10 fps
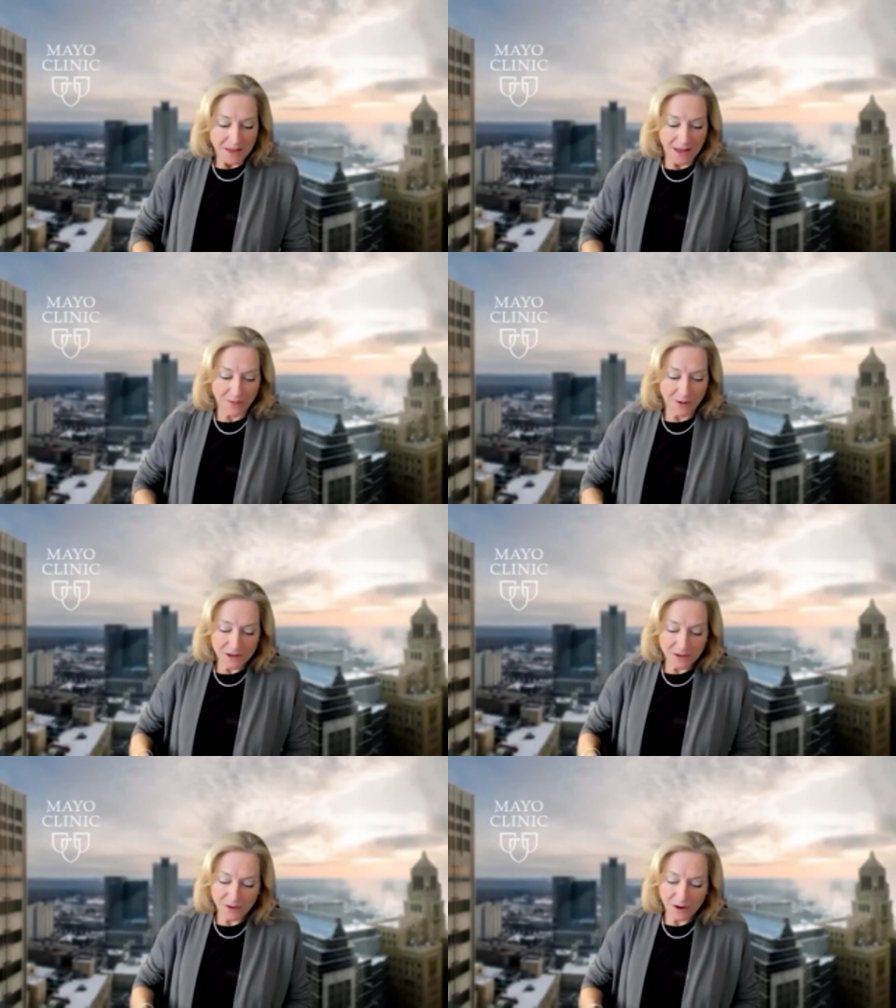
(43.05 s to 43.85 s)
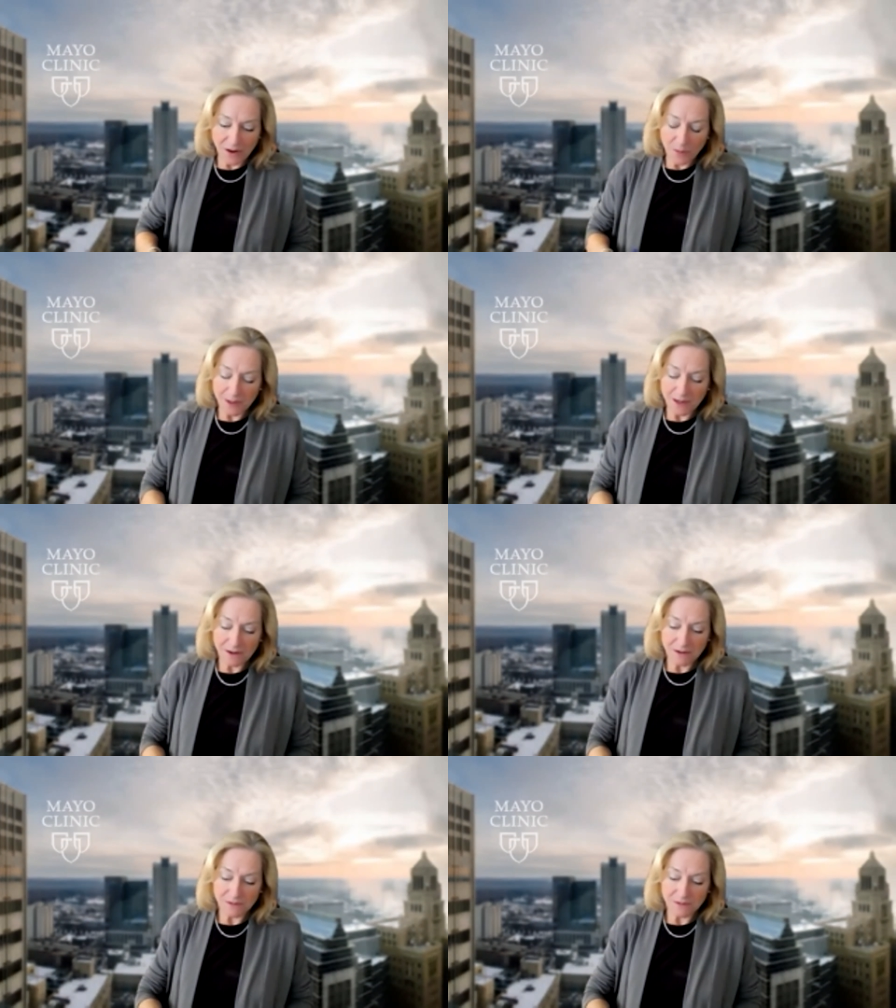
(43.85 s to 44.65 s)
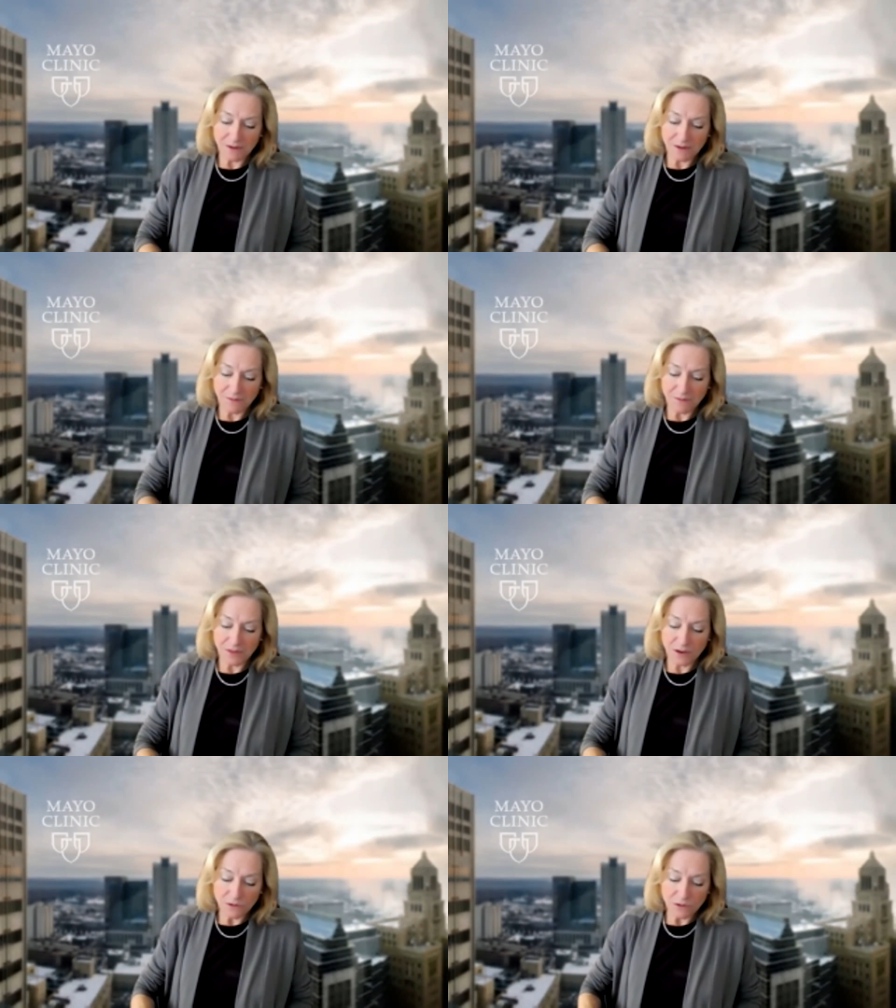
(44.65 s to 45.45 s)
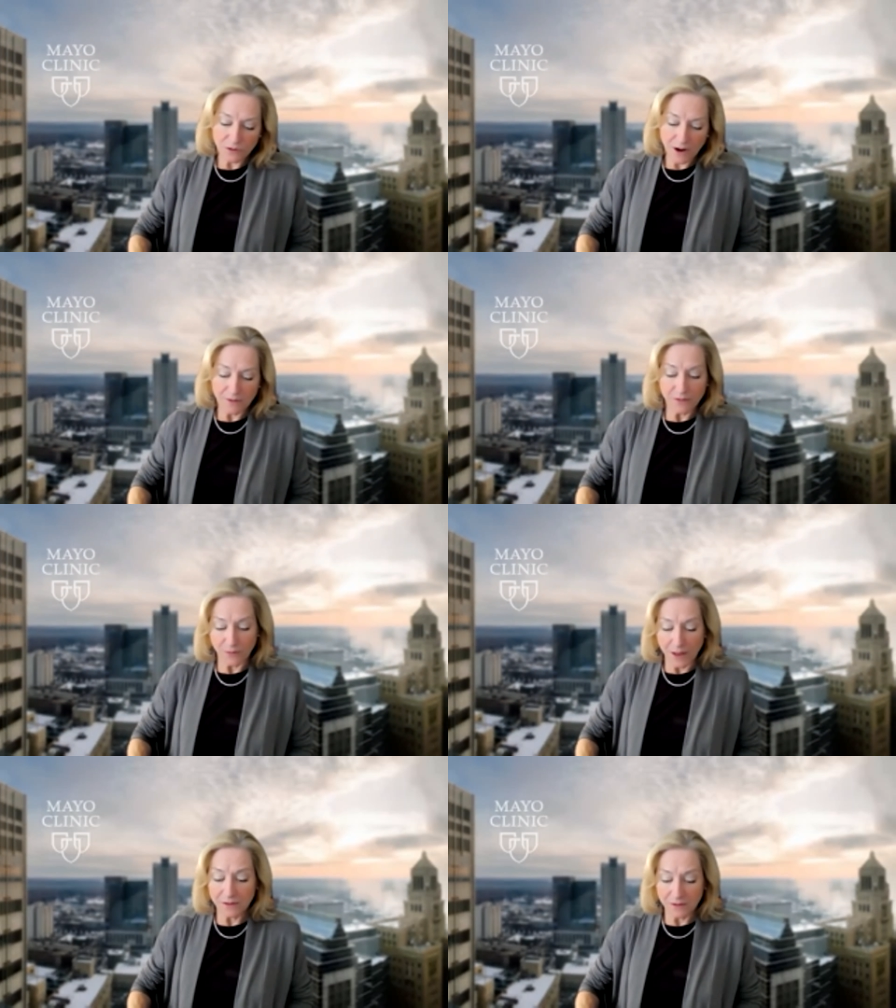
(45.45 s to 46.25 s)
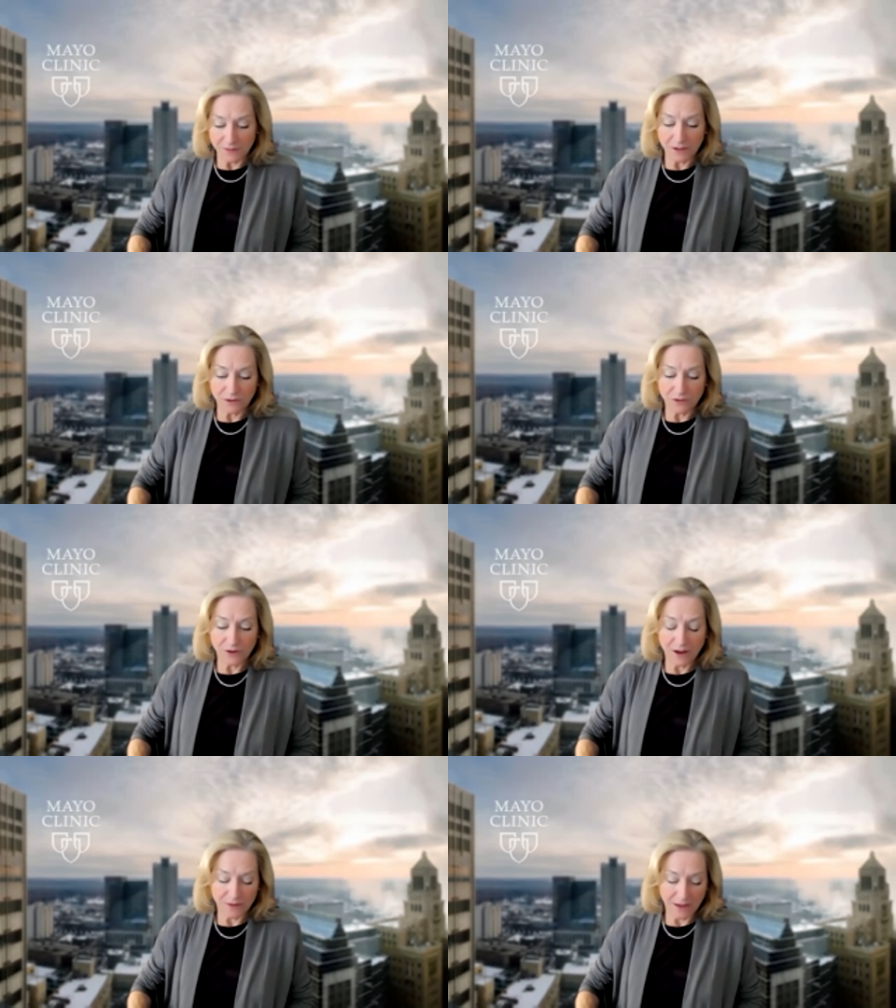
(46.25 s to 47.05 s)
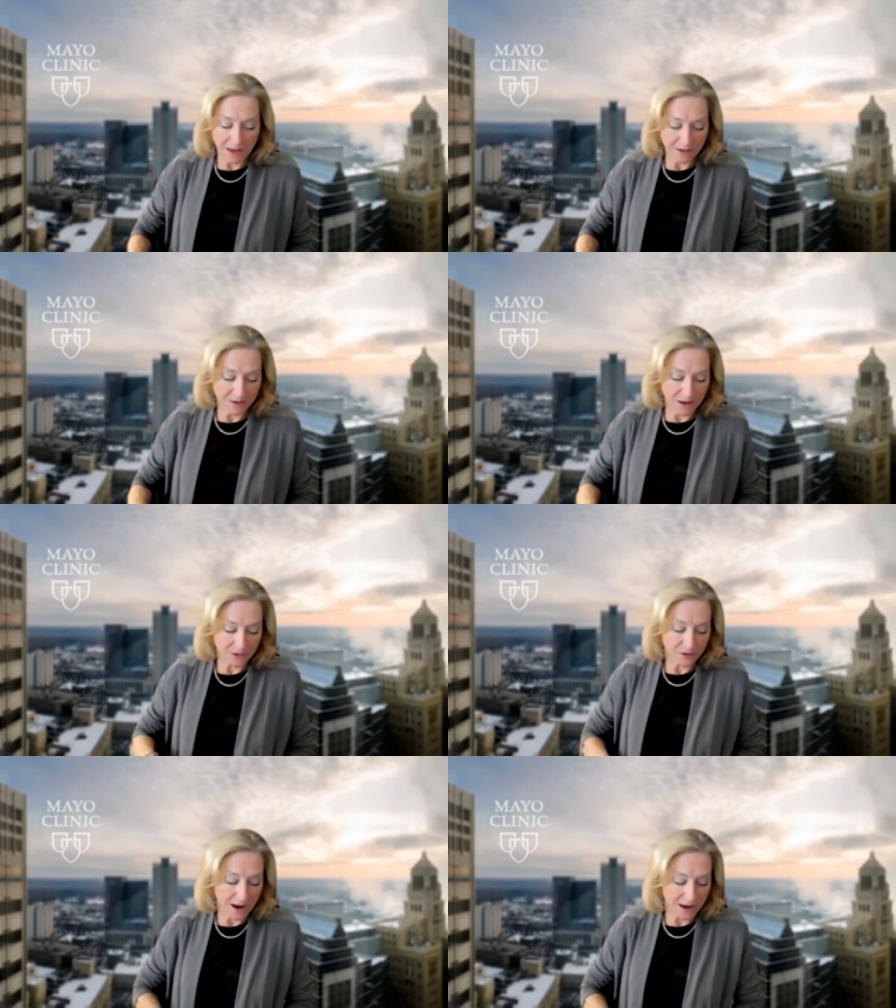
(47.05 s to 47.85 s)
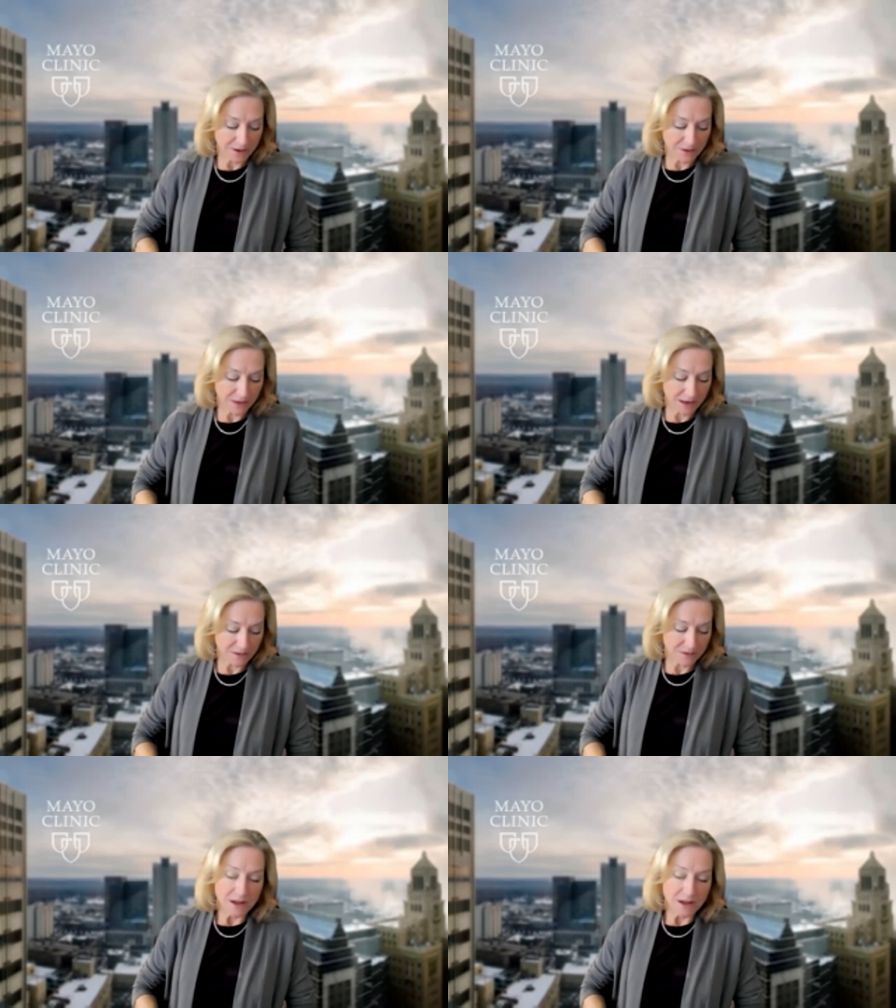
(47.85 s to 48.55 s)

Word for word: And we're going to start out because of the new trial, of the relatively new trial, the EXCEL trial that